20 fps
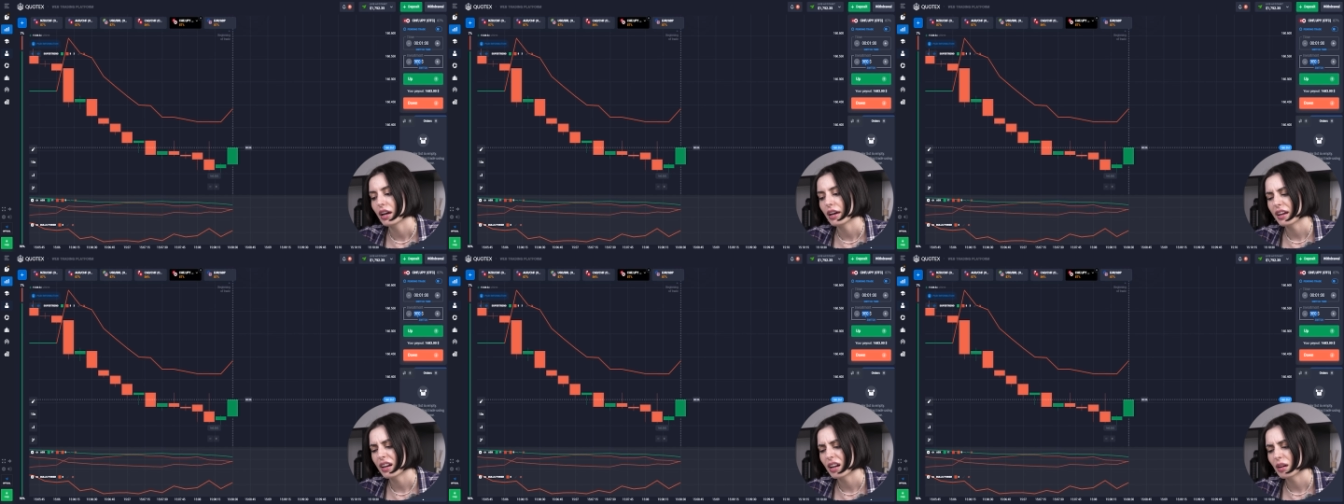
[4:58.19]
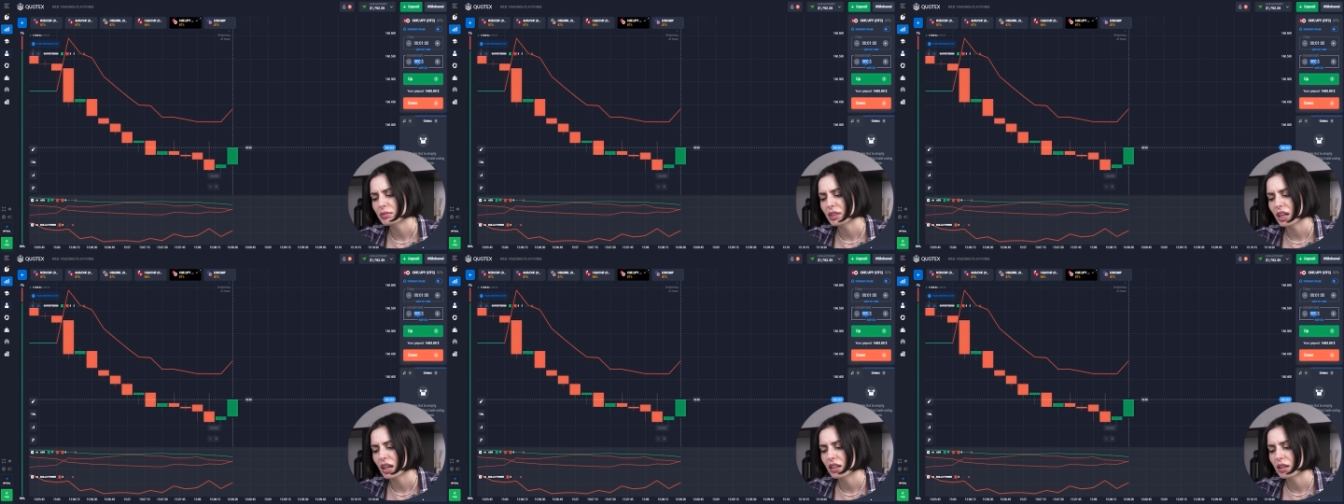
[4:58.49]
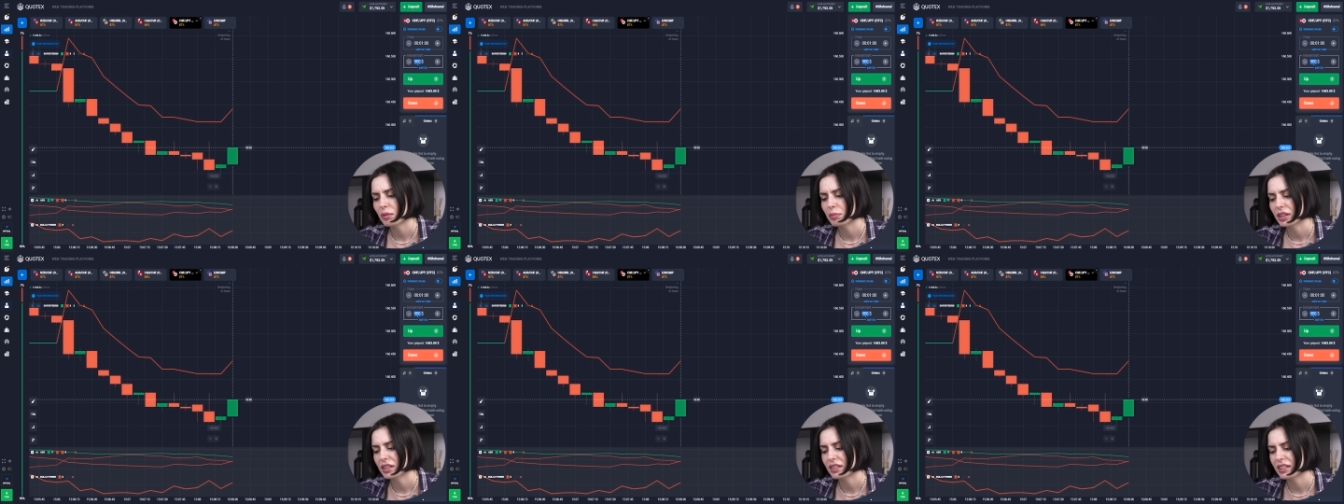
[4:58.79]
And I'm not
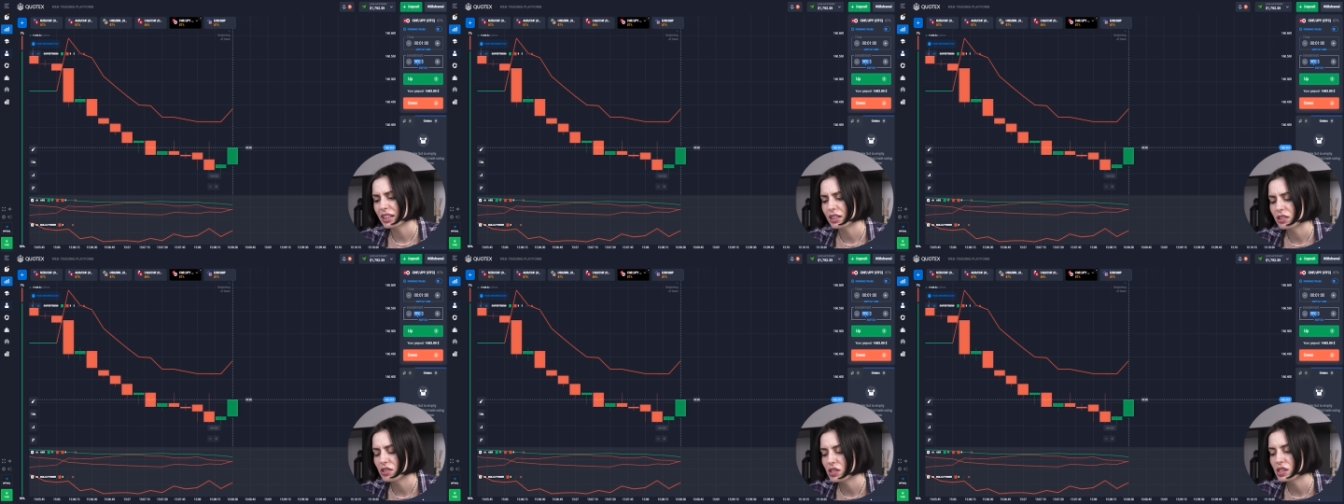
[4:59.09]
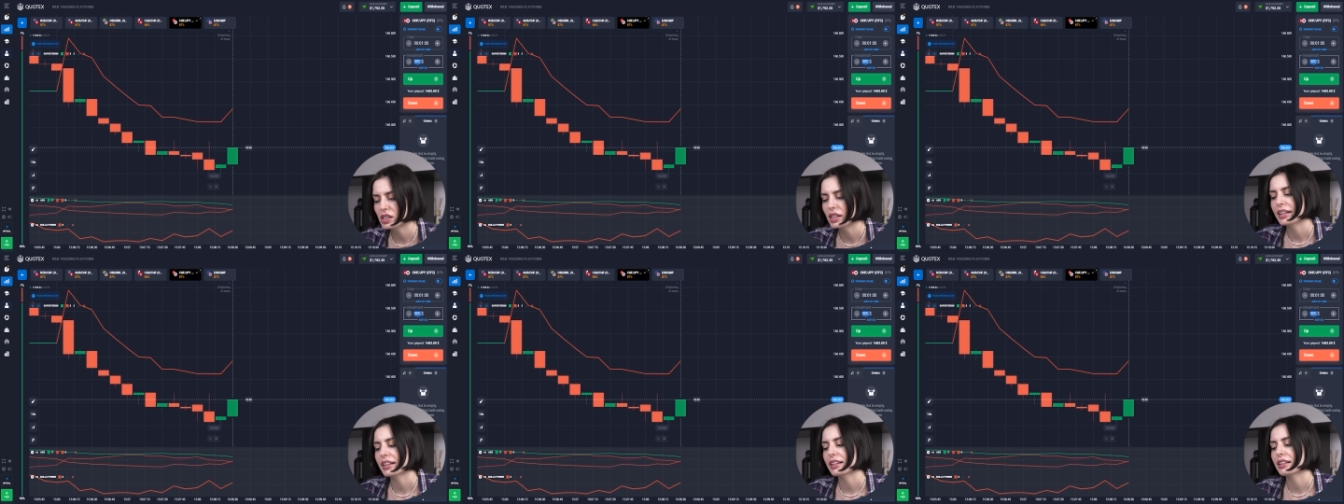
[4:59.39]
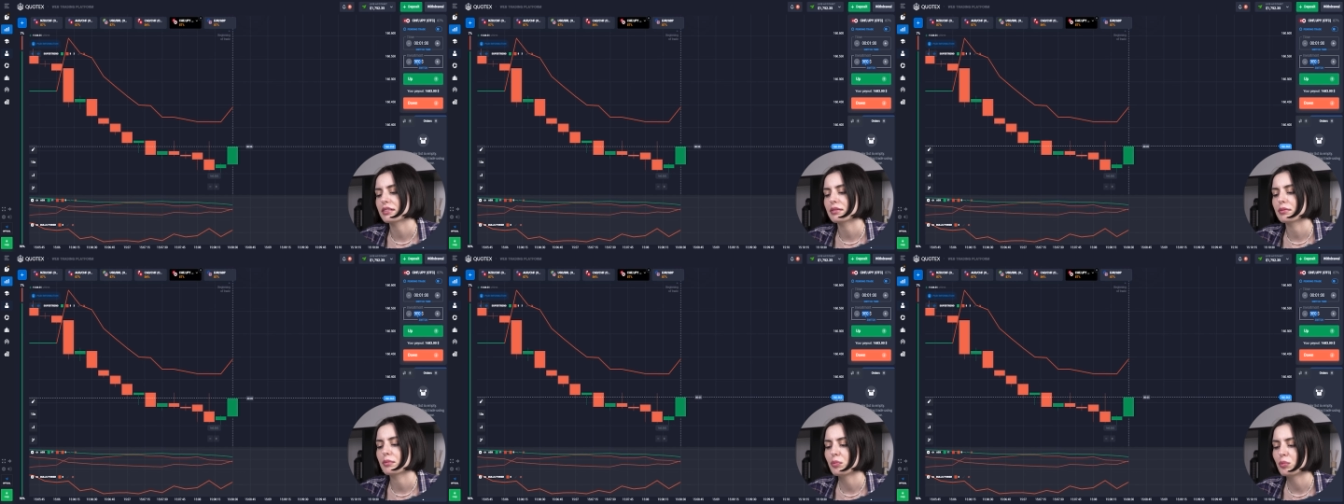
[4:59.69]
going to be, here's
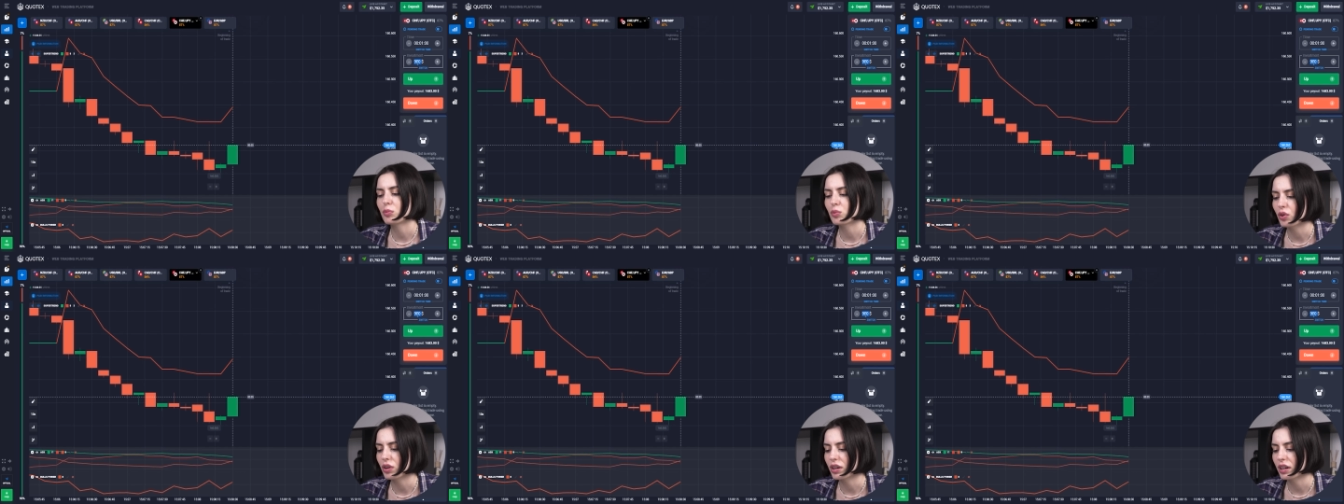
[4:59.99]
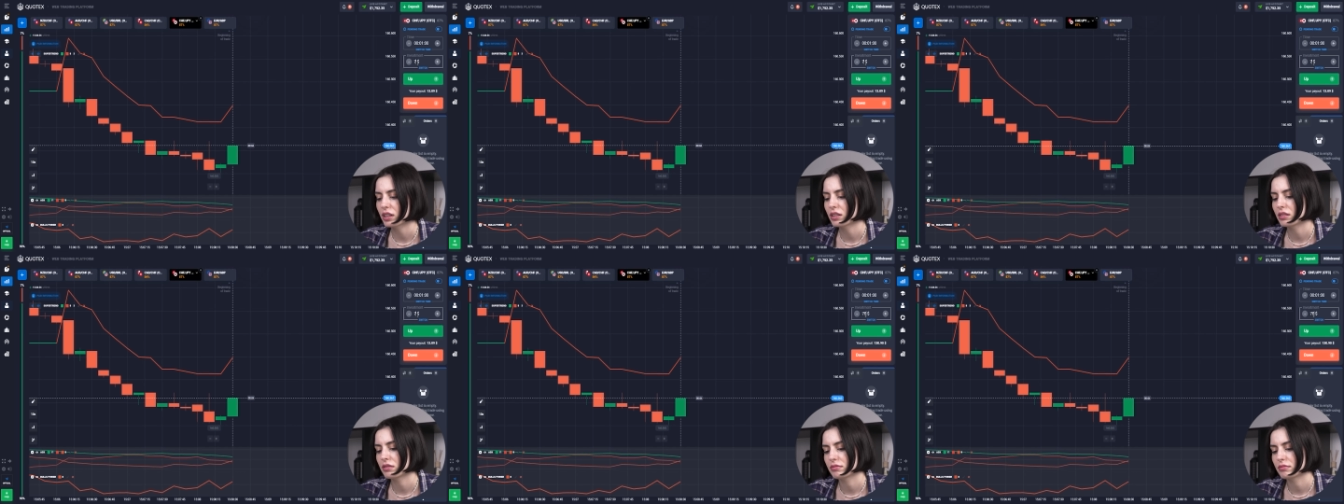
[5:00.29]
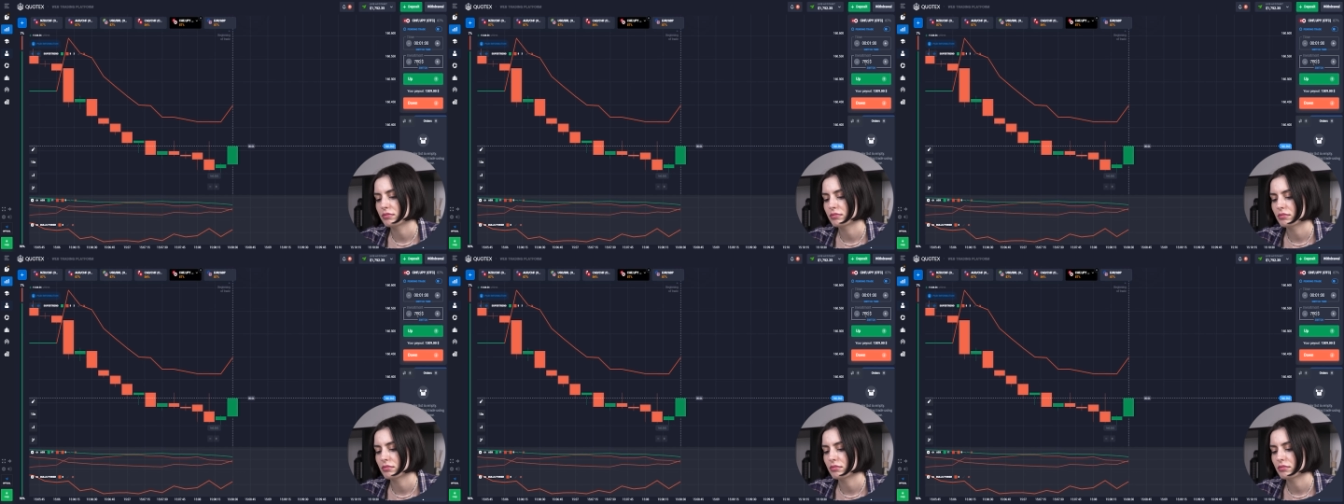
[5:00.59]
like more,